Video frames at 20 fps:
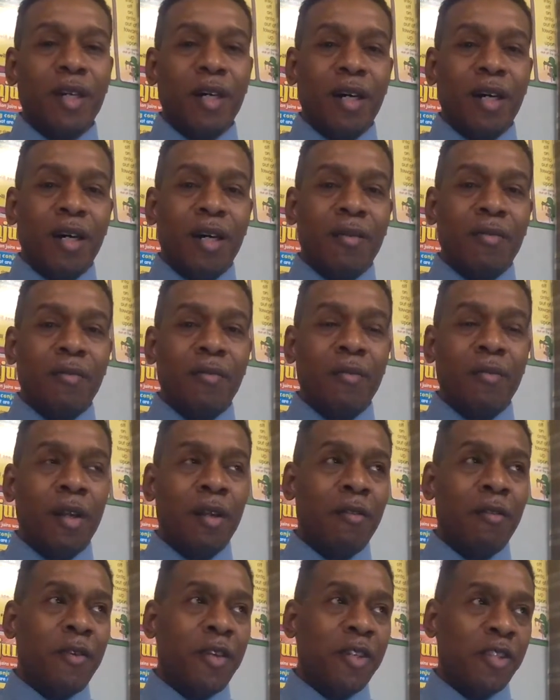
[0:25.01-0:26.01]

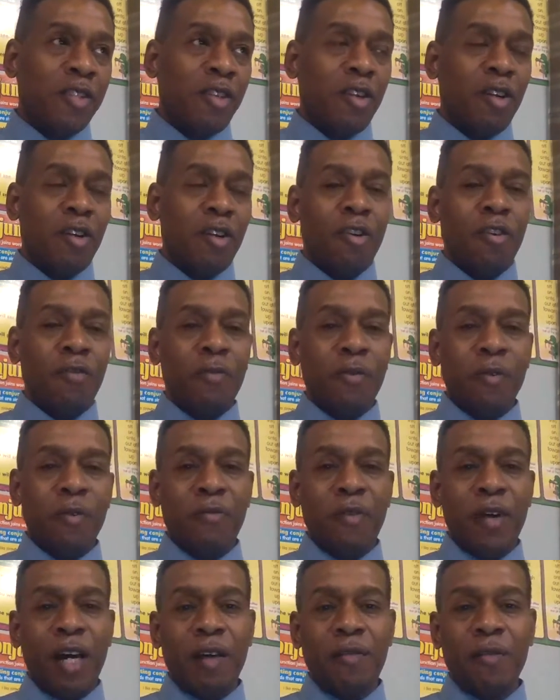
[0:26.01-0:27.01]
Many of us started off with
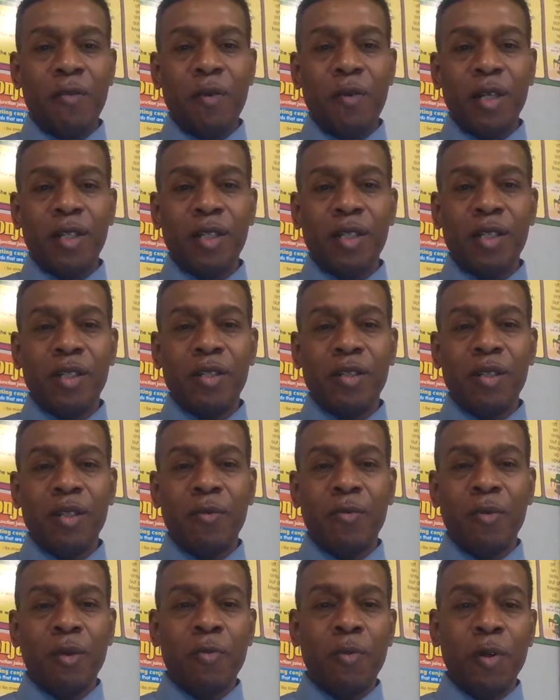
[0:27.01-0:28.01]
5 questions
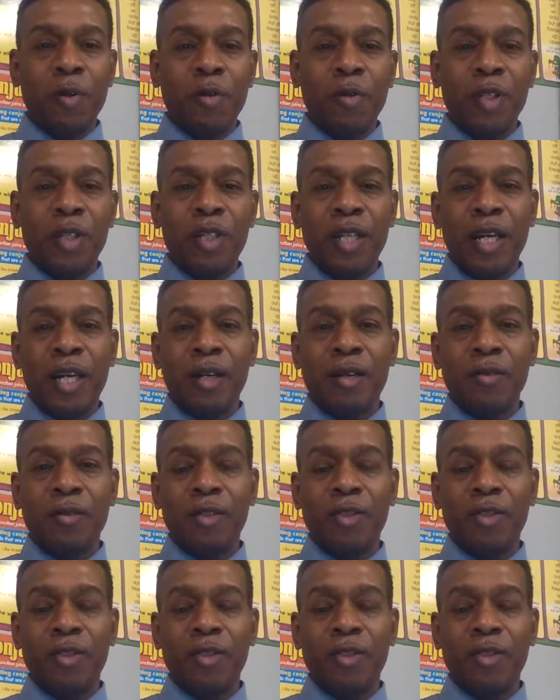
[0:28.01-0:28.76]
and we whittled it down.